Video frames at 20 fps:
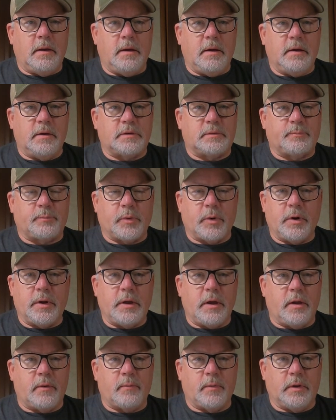is
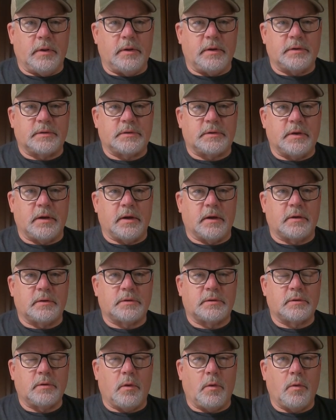pretty unrealistic.
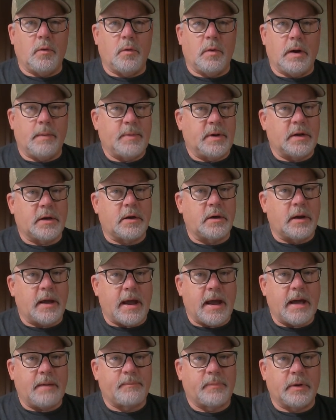So, I mean, it could
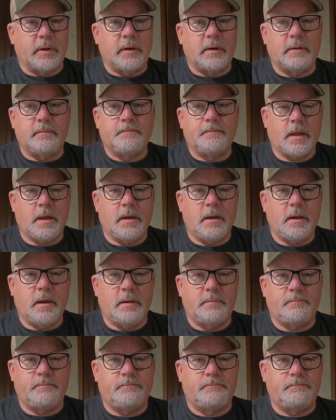happen.
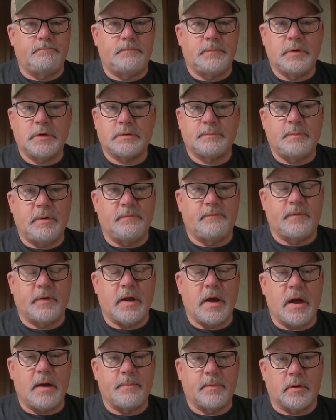It'd just be
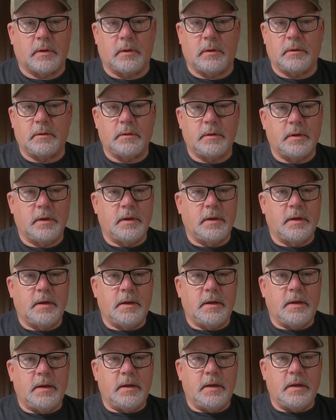phenomenal
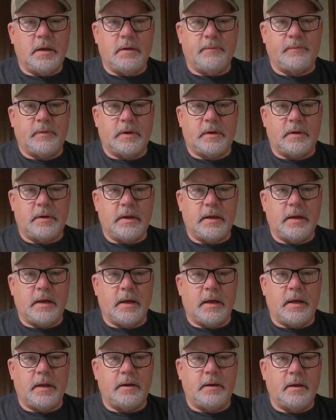if it
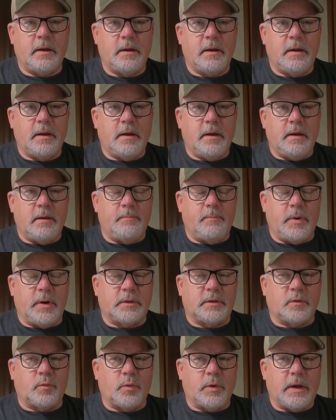did.
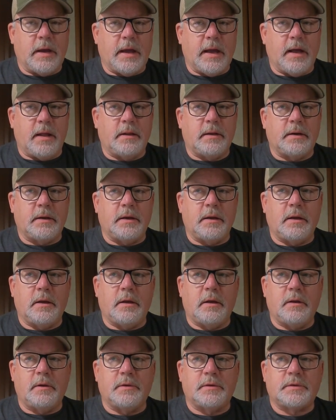But the reality
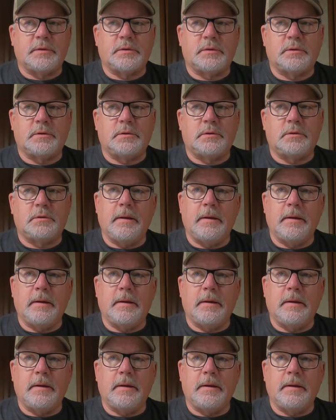is,